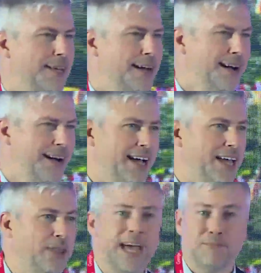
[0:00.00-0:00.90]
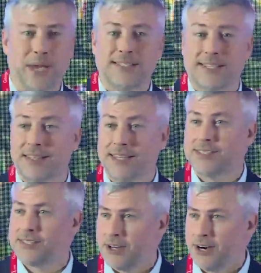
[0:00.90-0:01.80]
And that basically
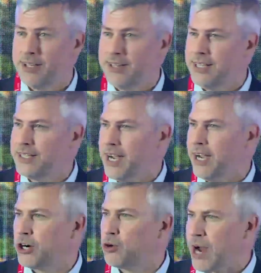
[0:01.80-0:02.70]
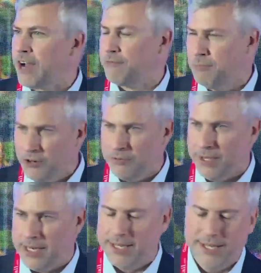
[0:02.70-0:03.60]
has started the entire graph movement.